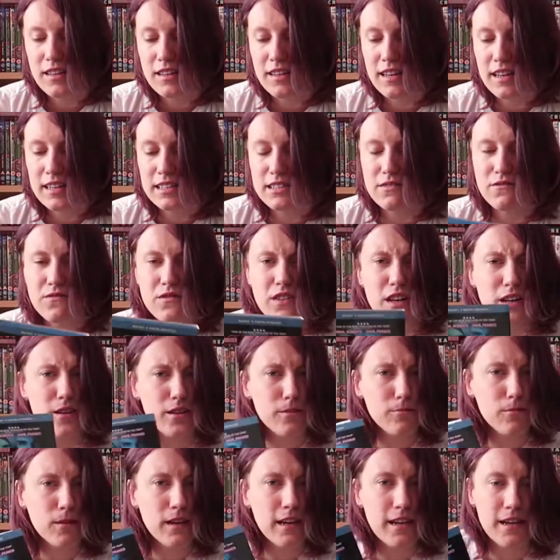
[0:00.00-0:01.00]
yeah, it's
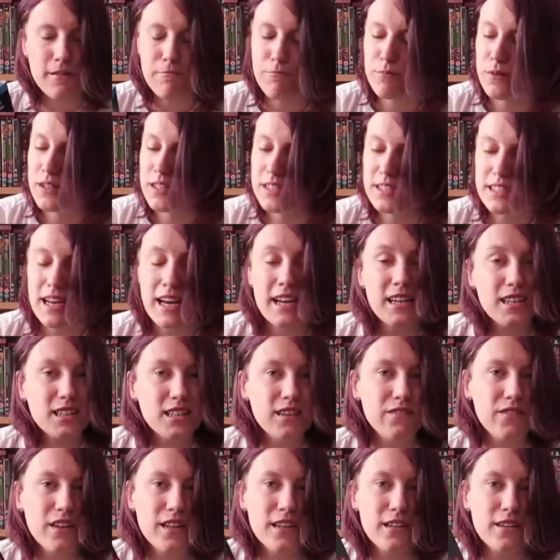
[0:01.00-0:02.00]
very weird, but it's
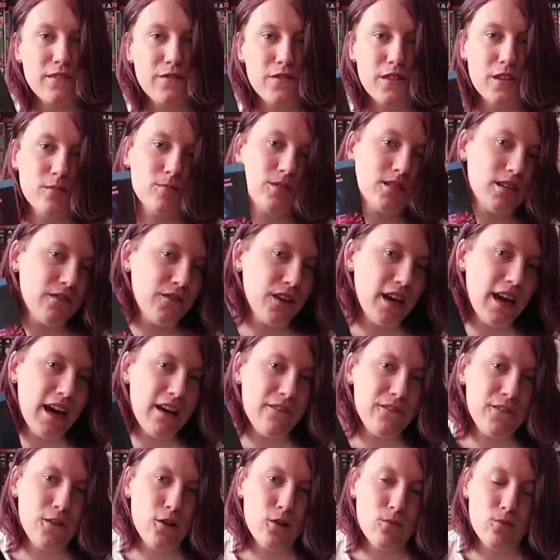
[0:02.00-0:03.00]
actually a very good film. So if you
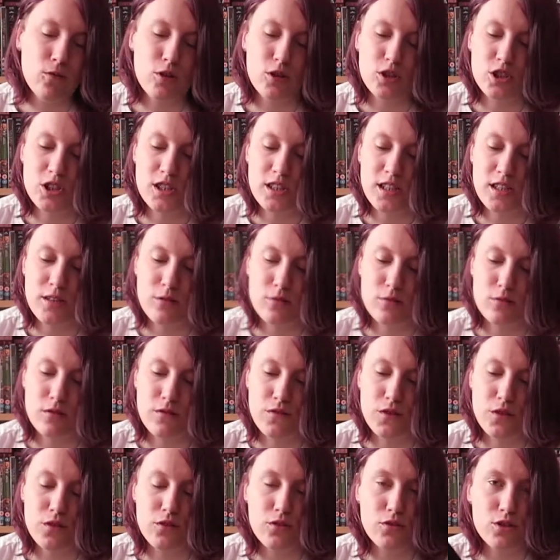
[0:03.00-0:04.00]
have not watched it, or
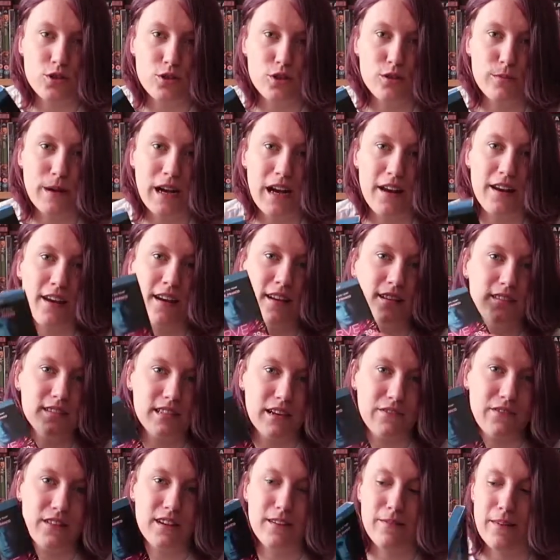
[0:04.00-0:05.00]
if you're not sure about it,
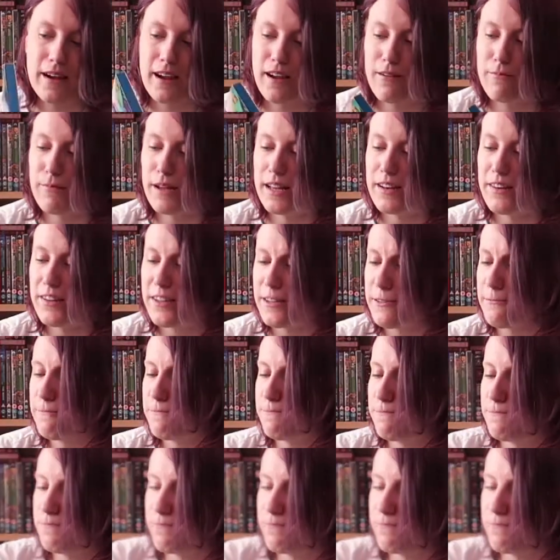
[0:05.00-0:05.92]
definitely recommend it.